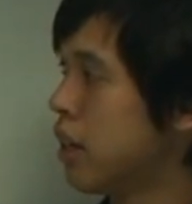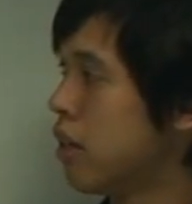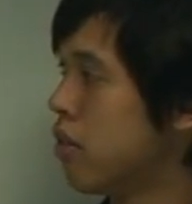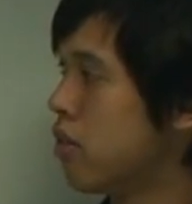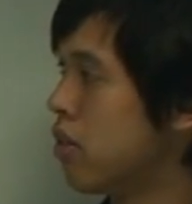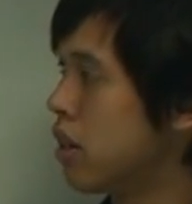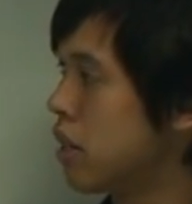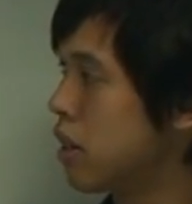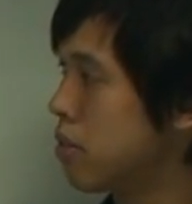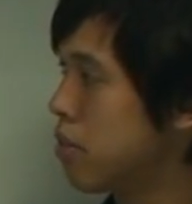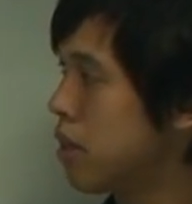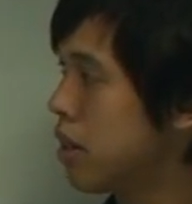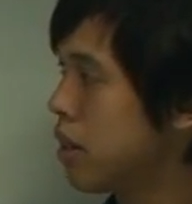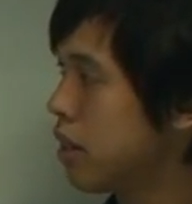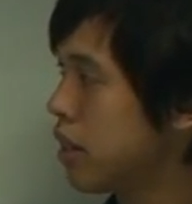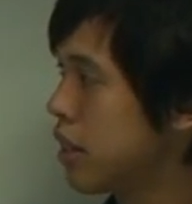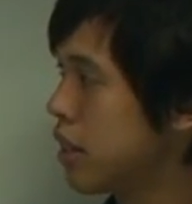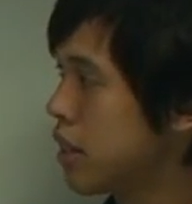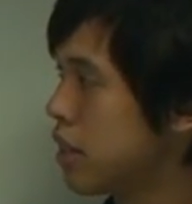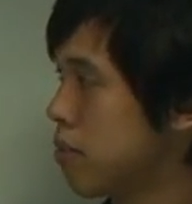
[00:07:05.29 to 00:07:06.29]
Well, the
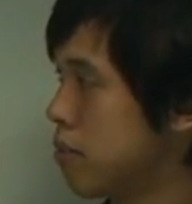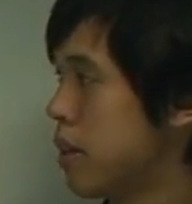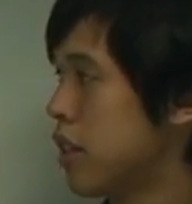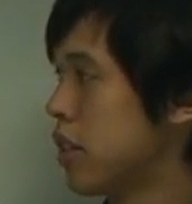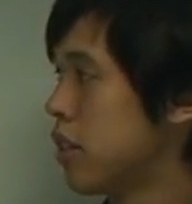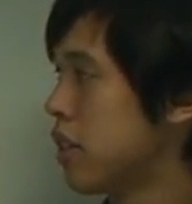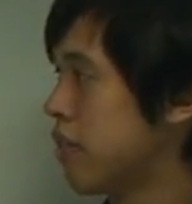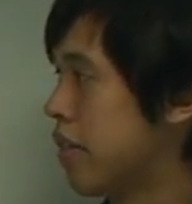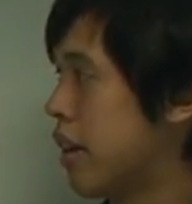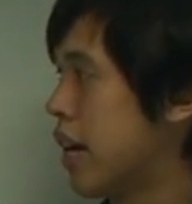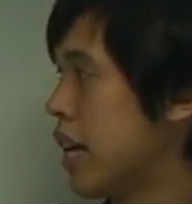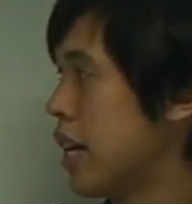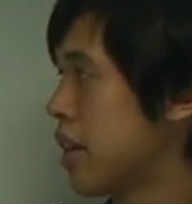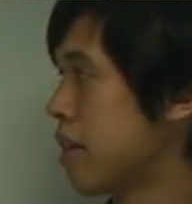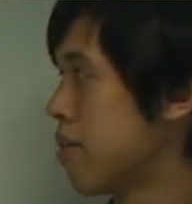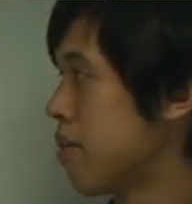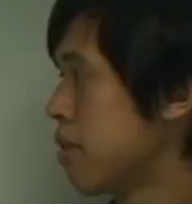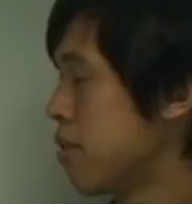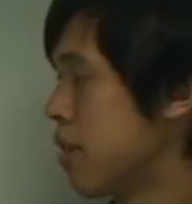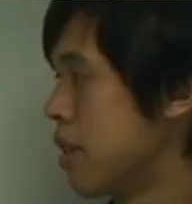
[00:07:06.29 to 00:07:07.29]
mole is a measure of
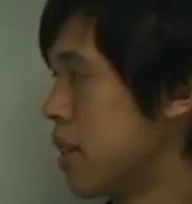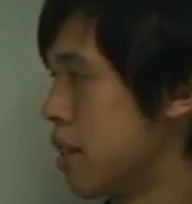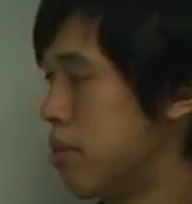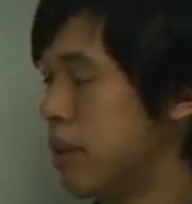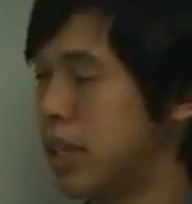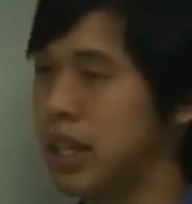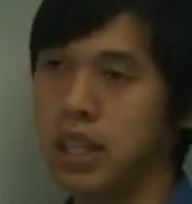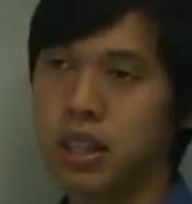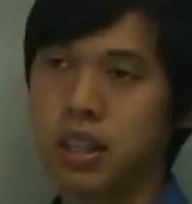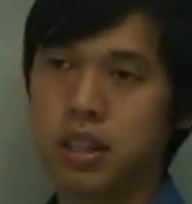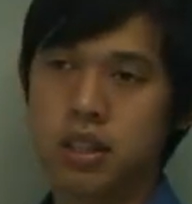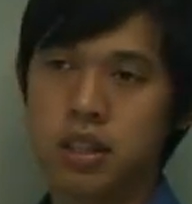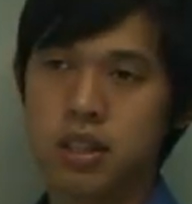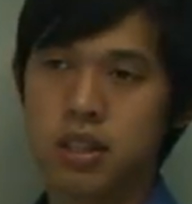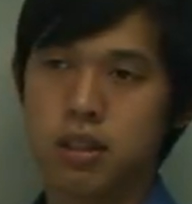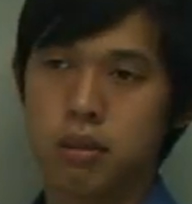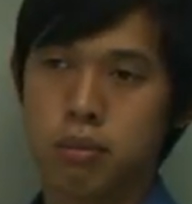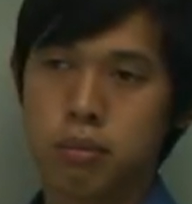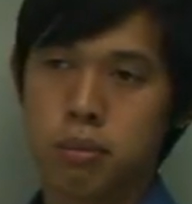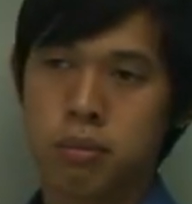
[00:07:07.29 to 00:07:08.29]
items within a particular
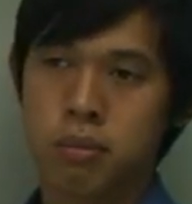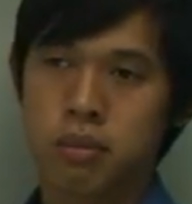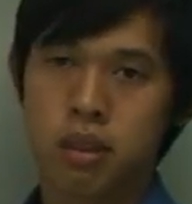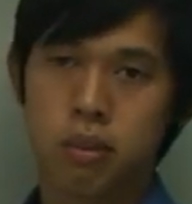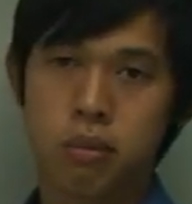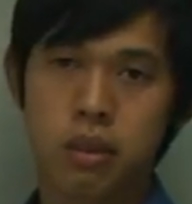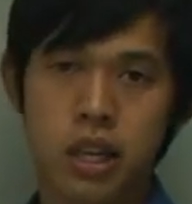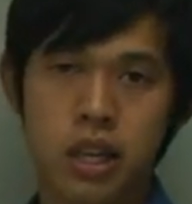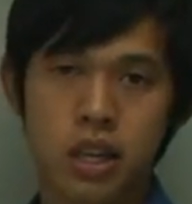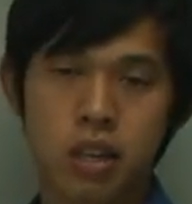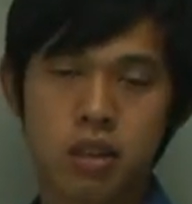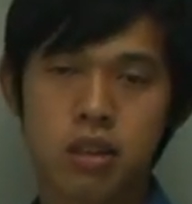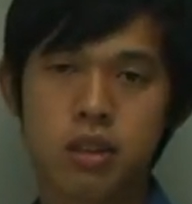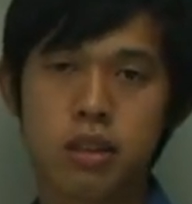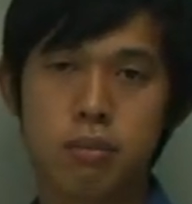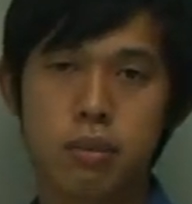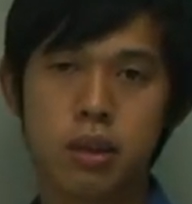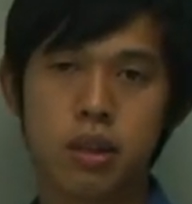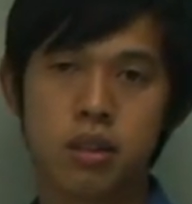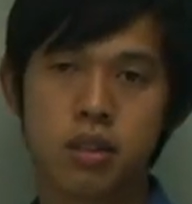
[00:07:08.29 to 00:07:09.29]
system. We can use
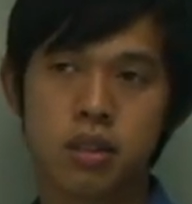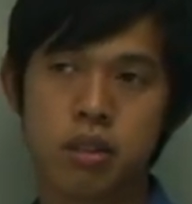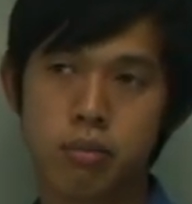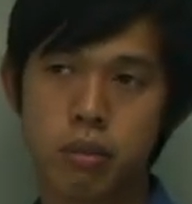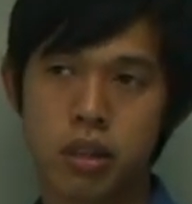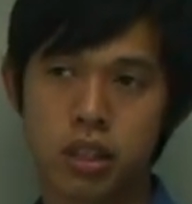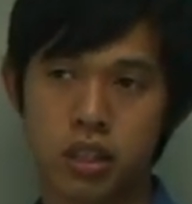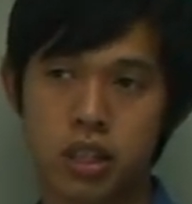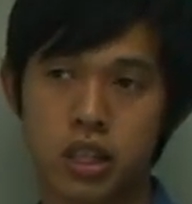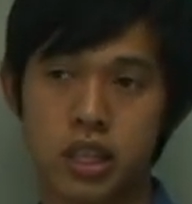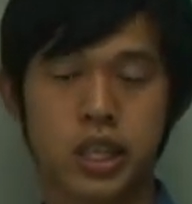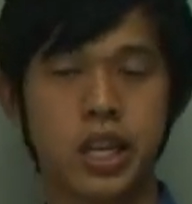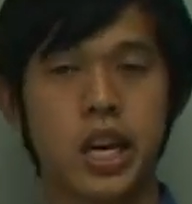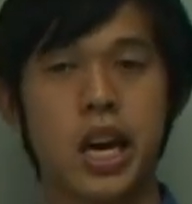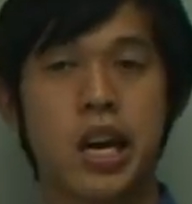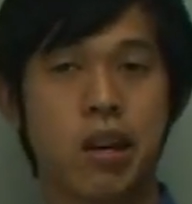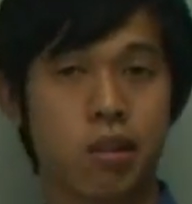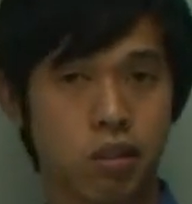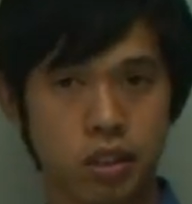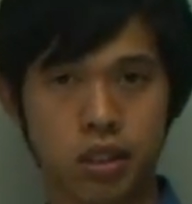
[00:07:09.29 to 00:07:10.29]
moles to measure, to
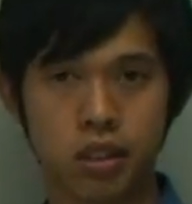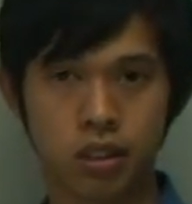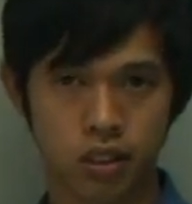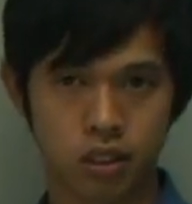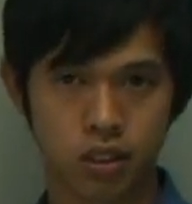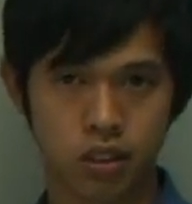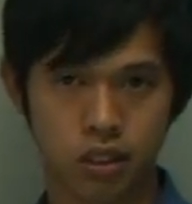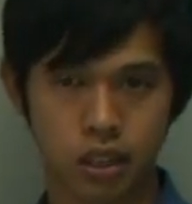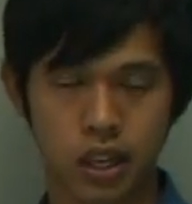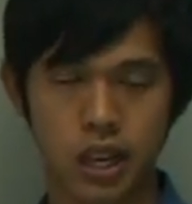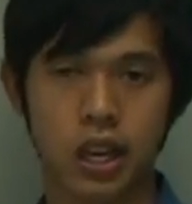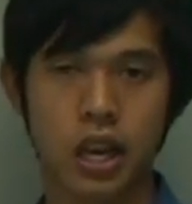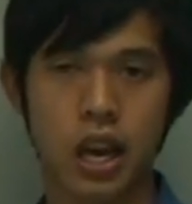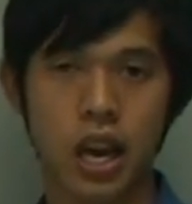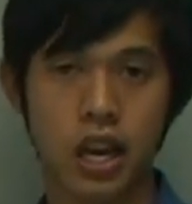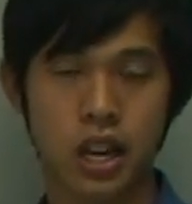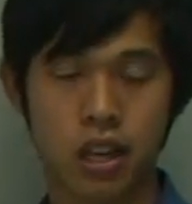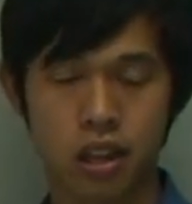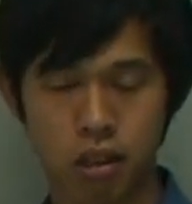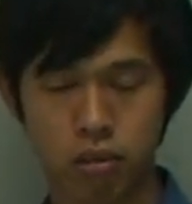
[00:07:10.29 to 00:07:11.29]
count
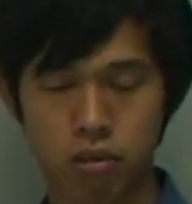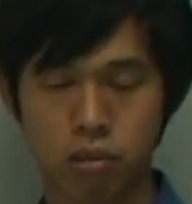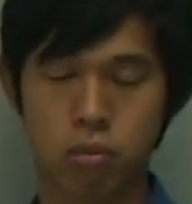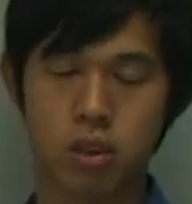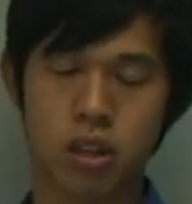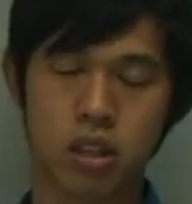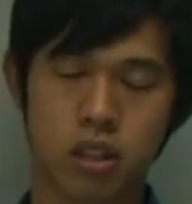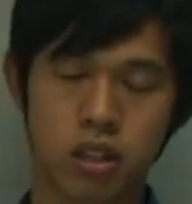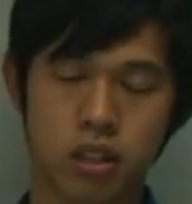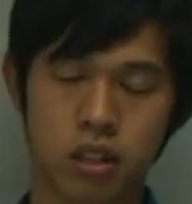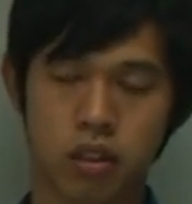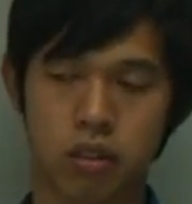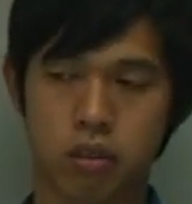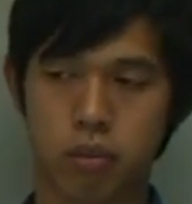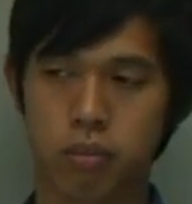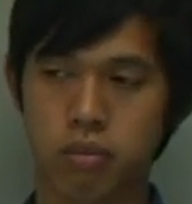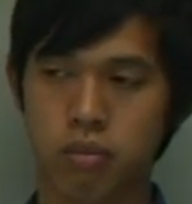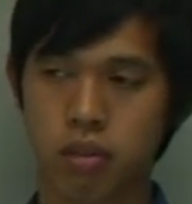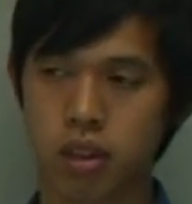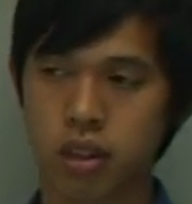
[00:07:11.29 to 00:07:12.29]
anything we want.
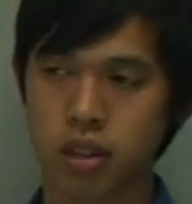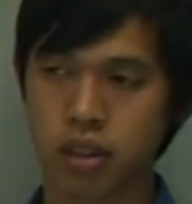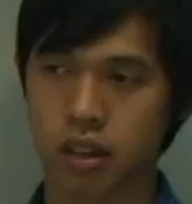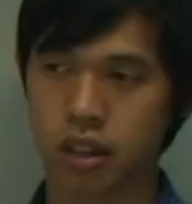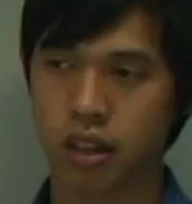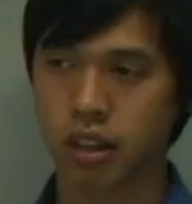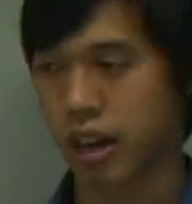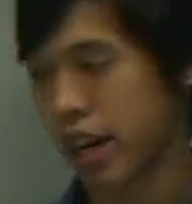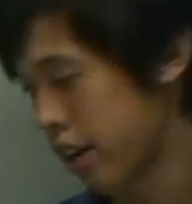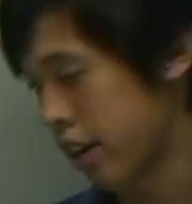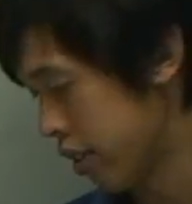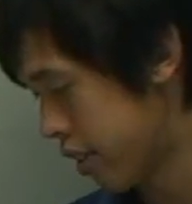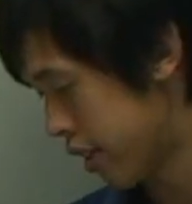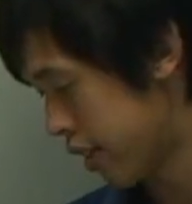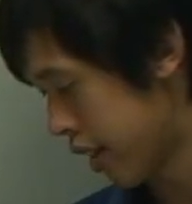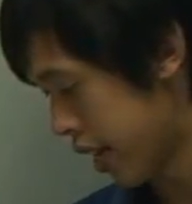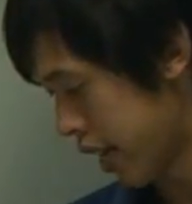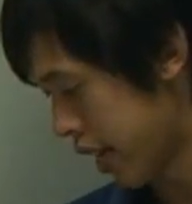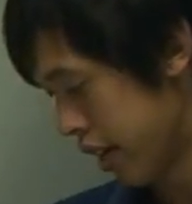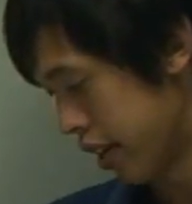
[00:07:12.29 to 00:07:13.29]
So, I could
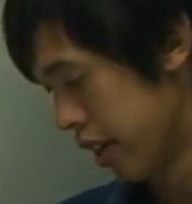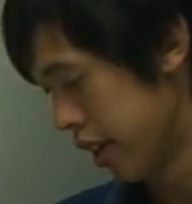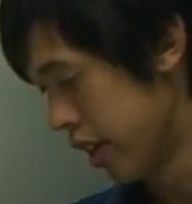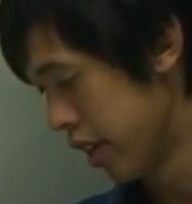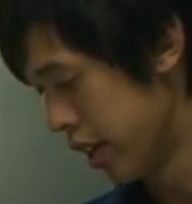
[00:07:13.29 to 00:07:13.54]
say